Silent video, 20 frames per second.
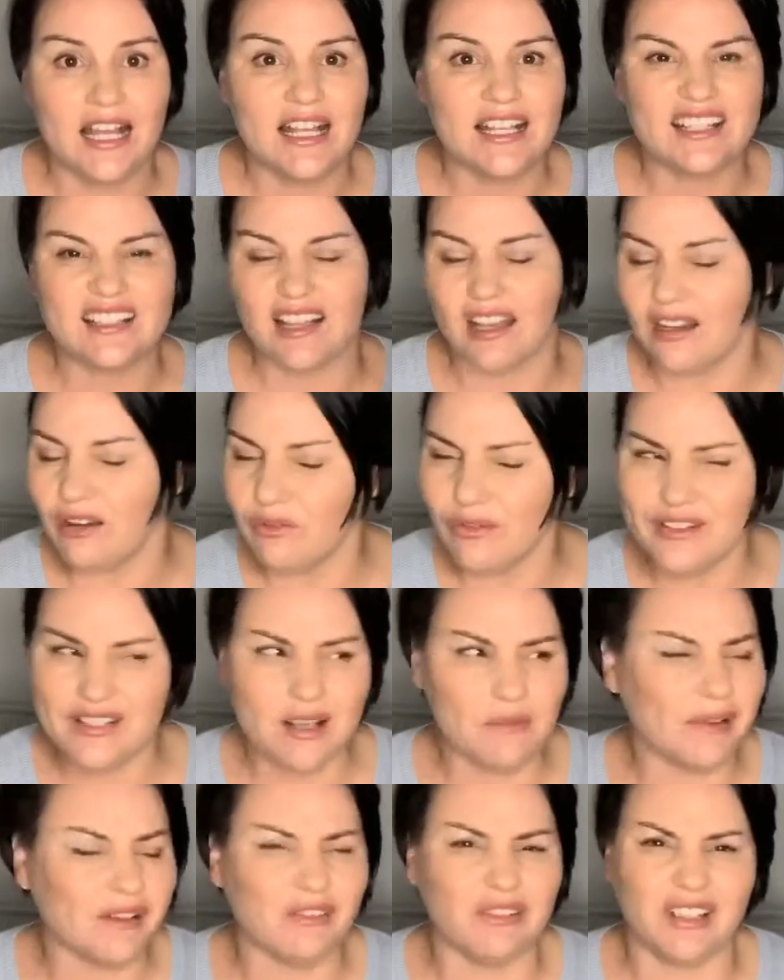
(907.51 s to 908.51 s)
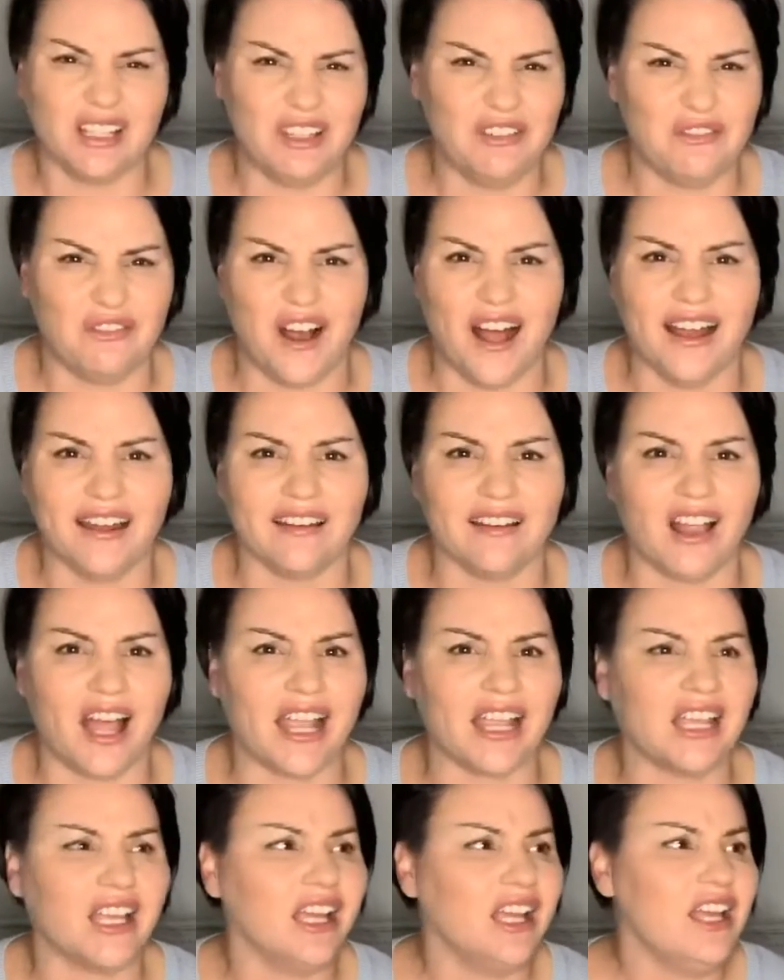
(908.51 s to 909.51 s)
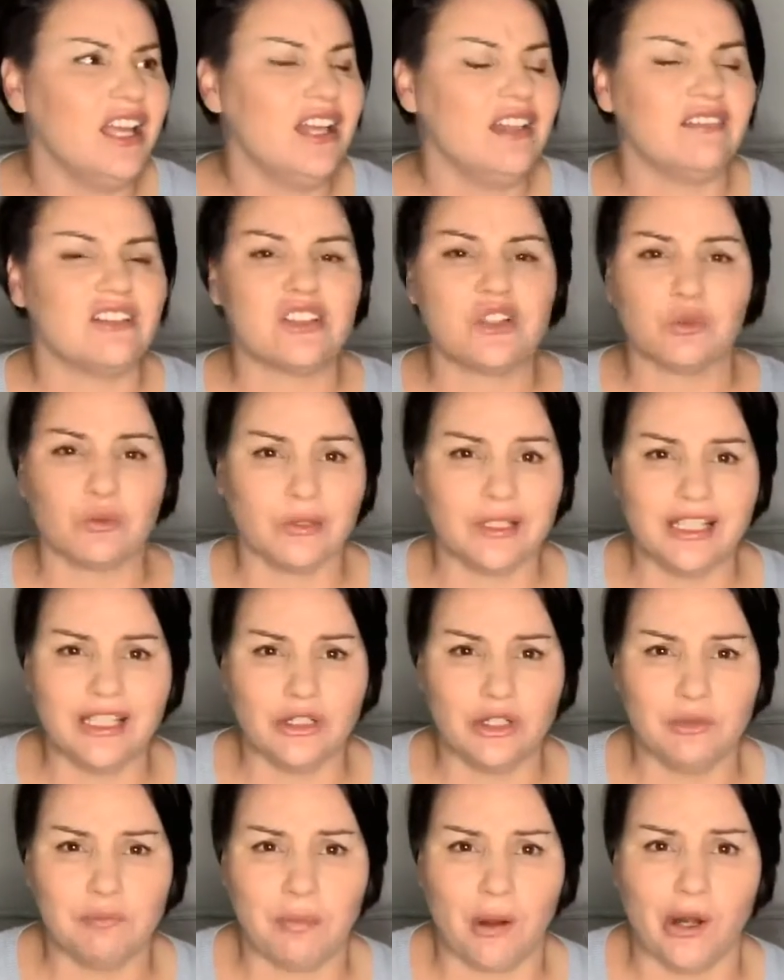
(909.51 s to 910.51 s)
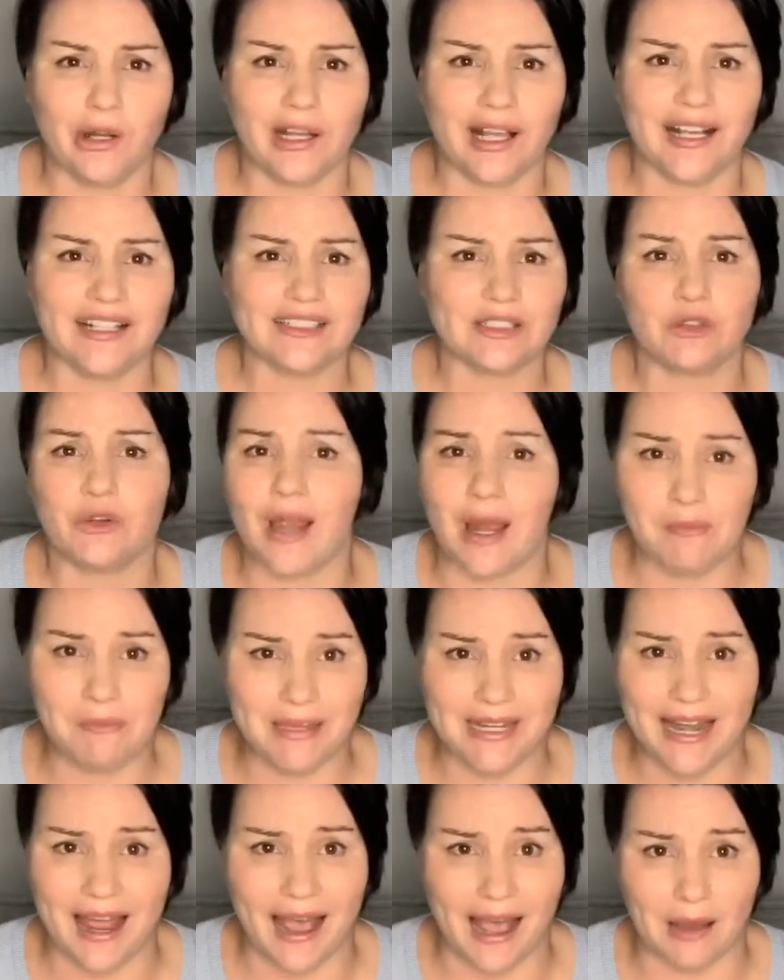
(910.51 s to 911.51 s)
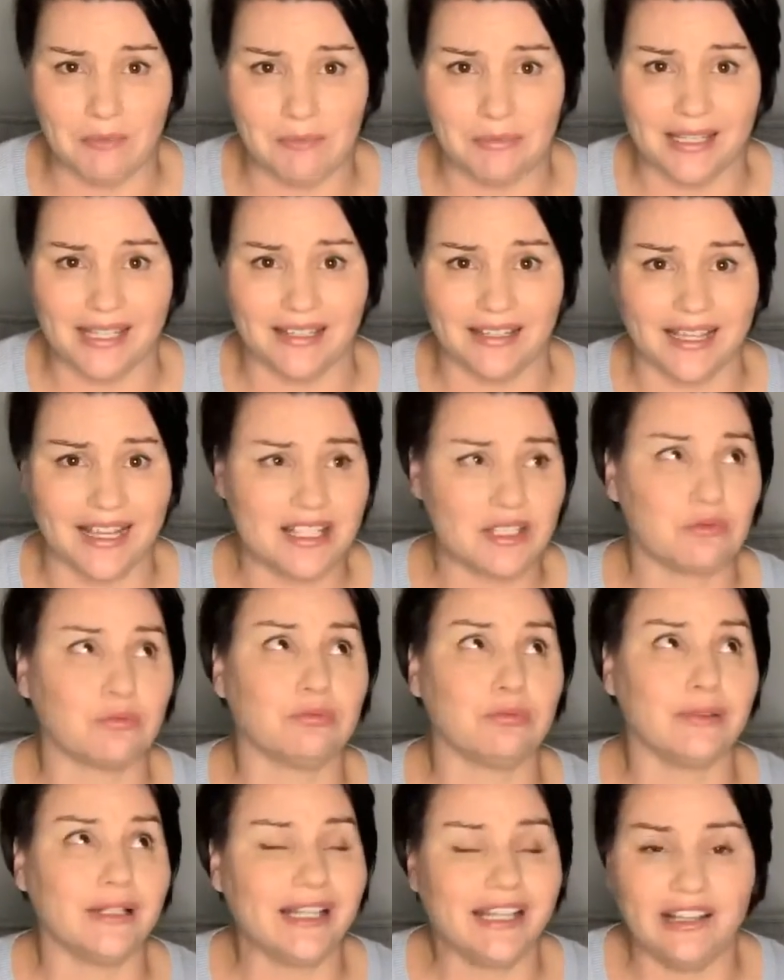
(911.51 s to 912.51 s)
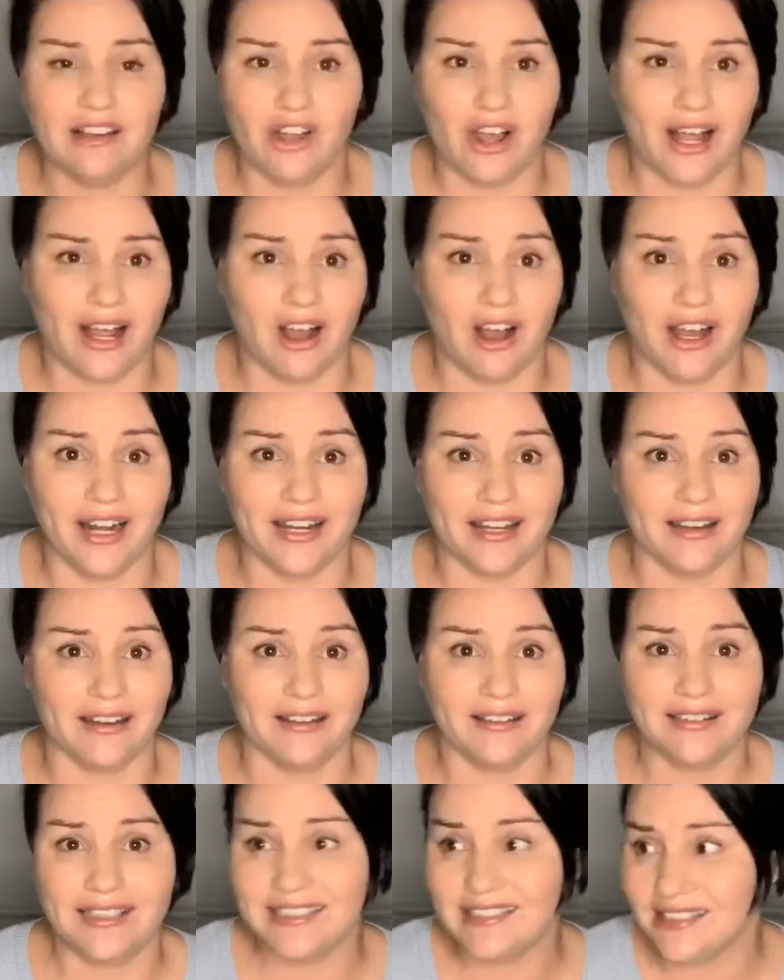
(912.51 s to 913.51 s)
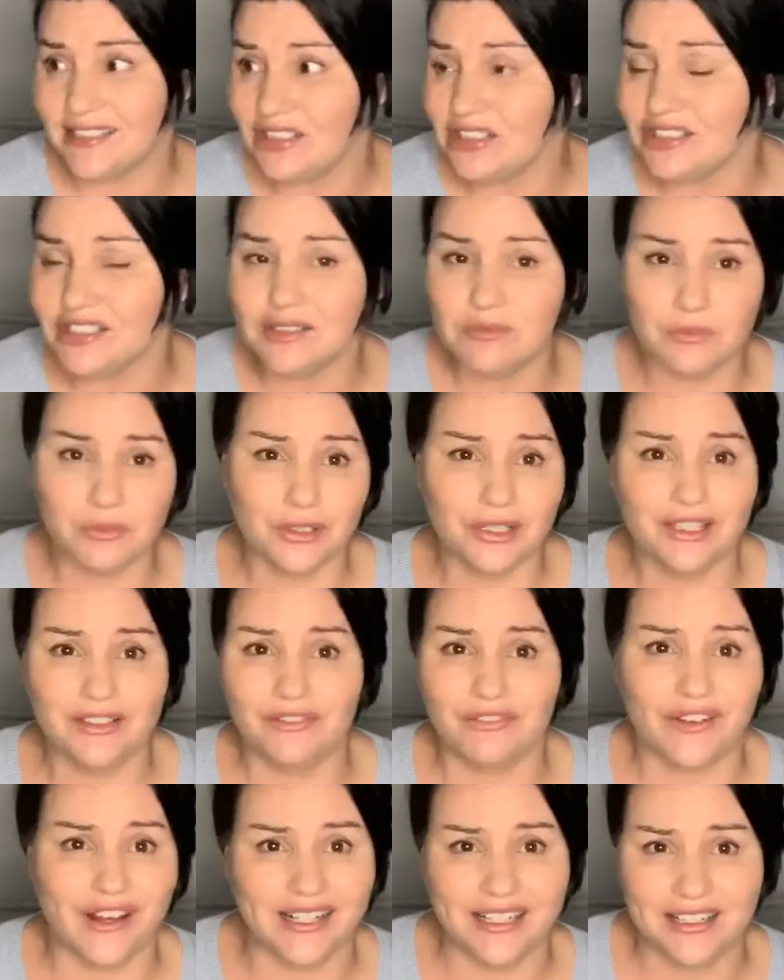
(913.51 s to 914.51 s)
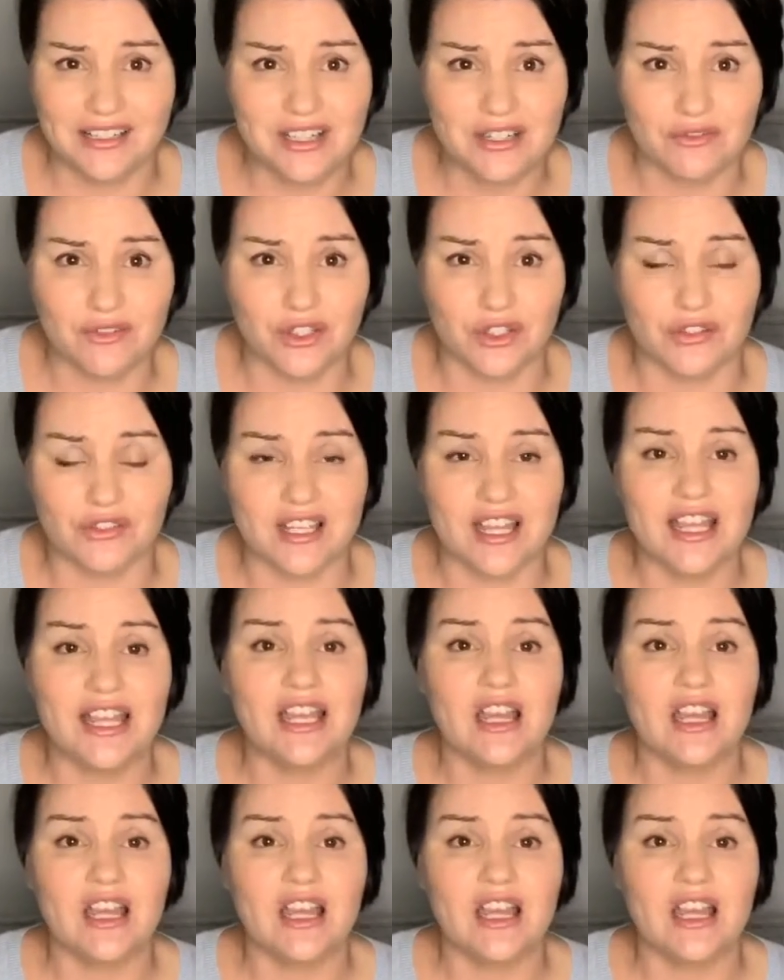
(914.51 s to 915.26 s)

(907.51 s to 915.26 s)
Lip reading: Start off with something really fun. Like, there's a really good podcast, Crappy to Happy. It's really lighthearted. Listen to some really fun interviews.